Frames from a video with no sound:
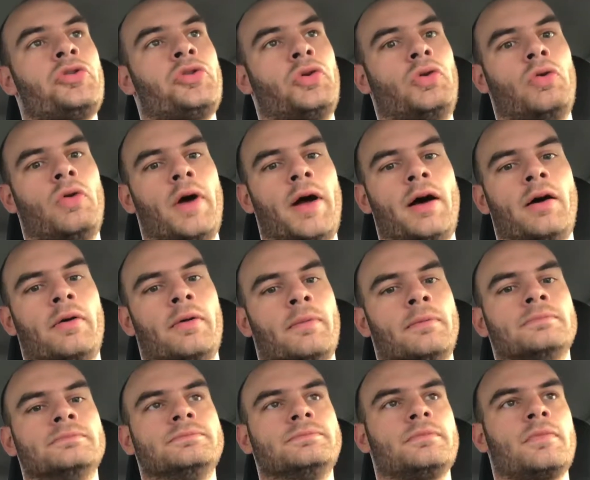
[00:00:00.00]

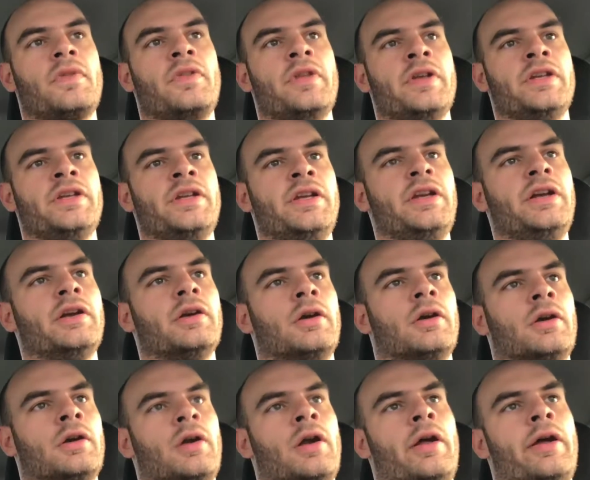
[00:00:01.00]
throughout the
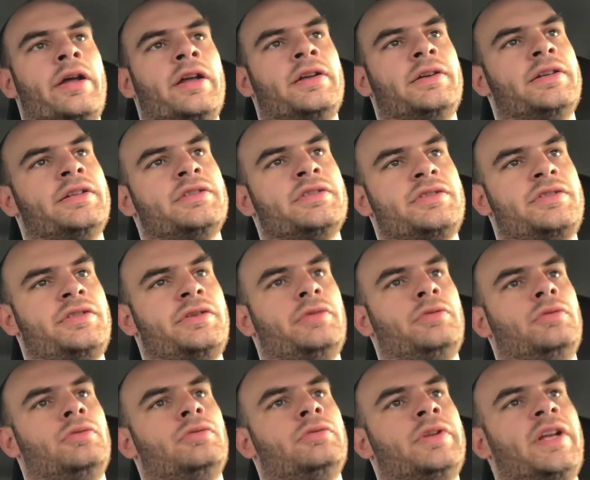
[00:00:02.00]
year and
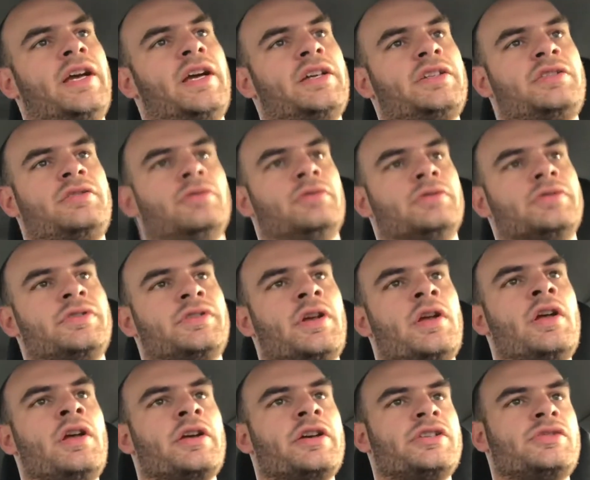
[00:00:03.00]
into nationals.
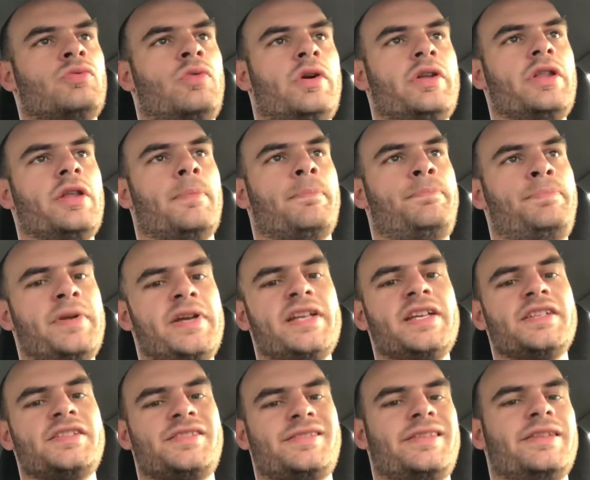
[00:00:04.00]
Because one of the
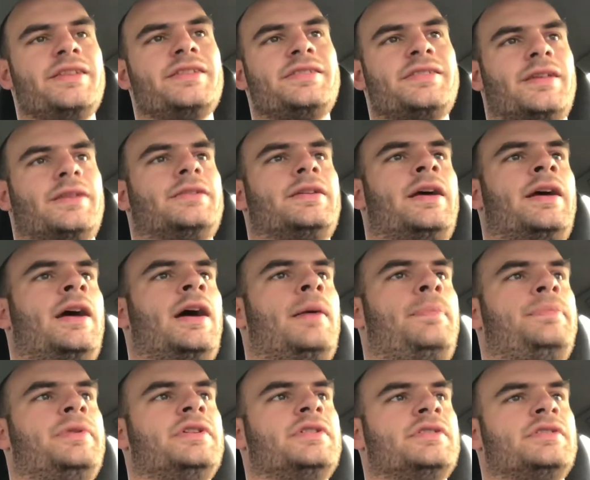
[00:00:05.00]
biggest things that
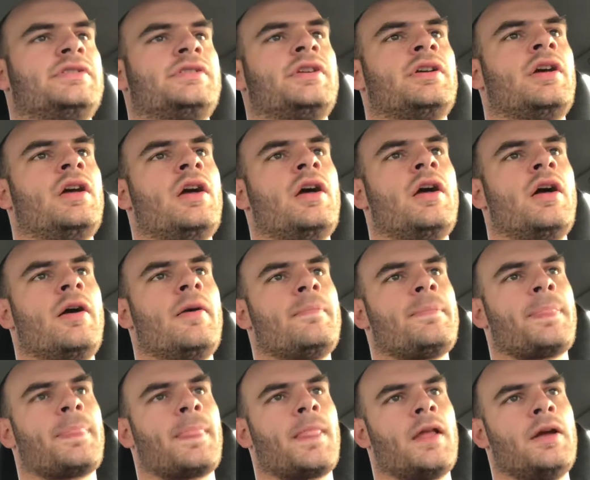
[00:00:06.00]
happens
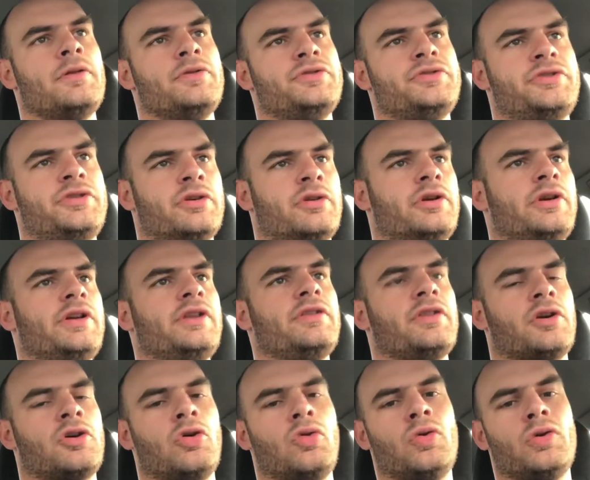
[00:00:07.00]
during
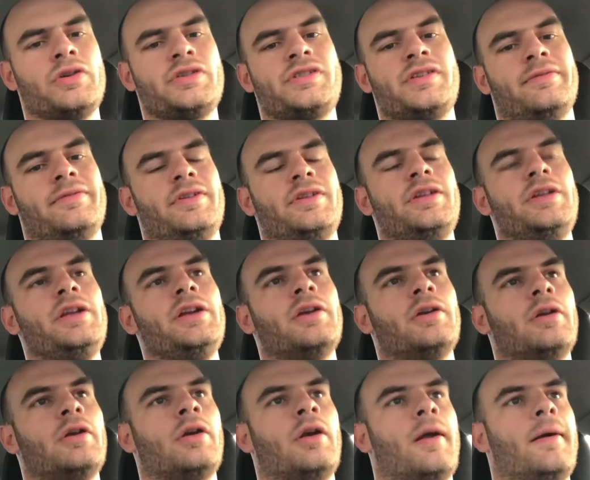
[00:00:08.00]
the course of the
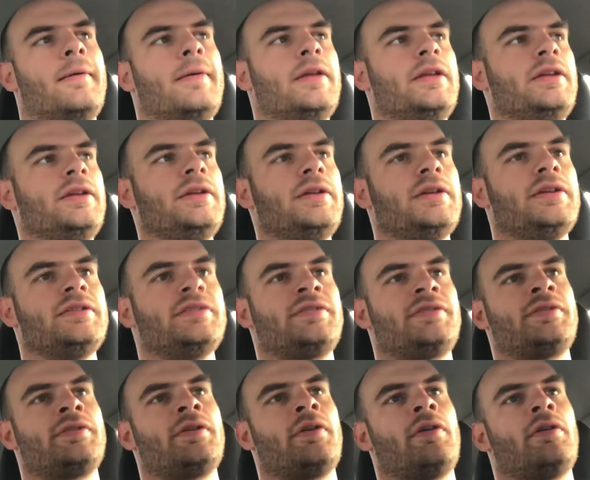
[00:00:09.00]
year
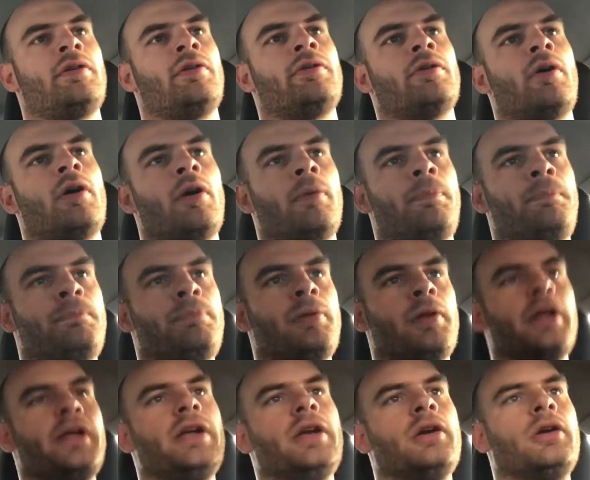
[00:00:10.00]
is a
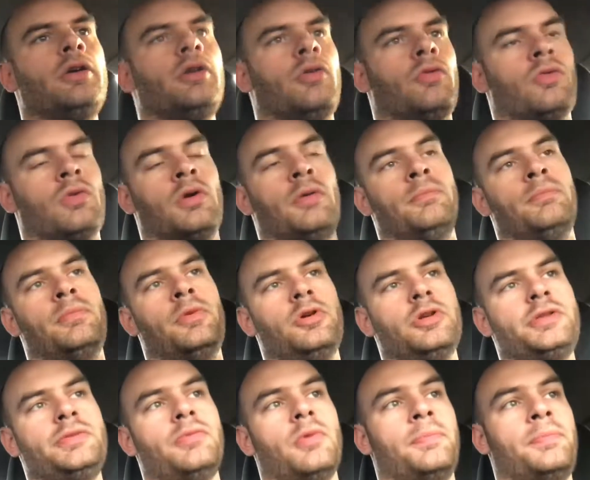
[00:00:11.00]
player or
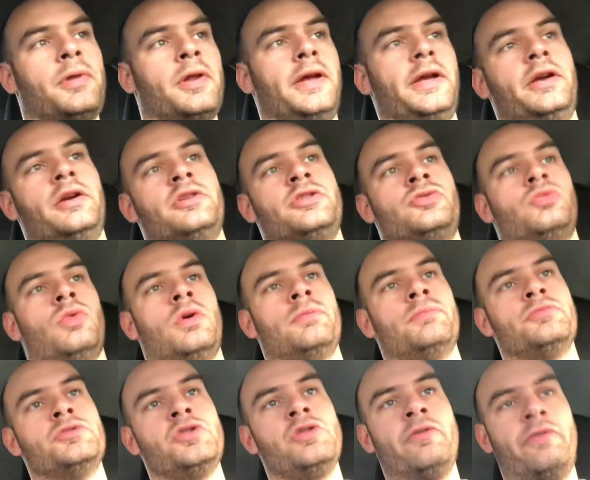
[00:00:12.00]
multiple players will
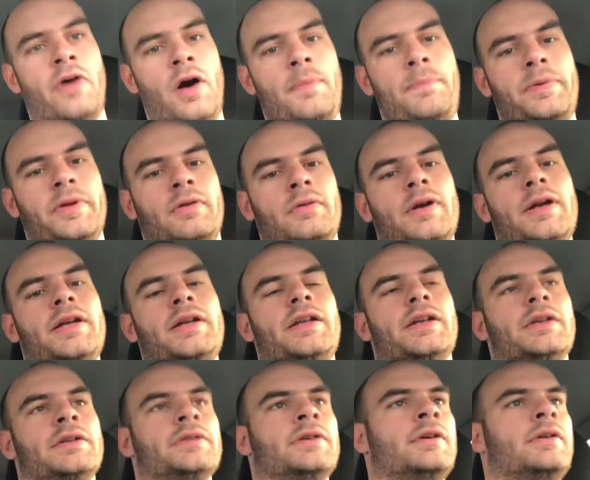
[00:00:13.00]
move up in
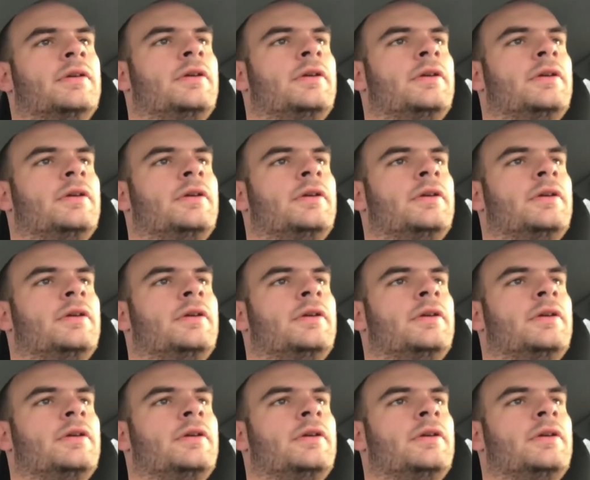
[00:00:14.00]
ranking,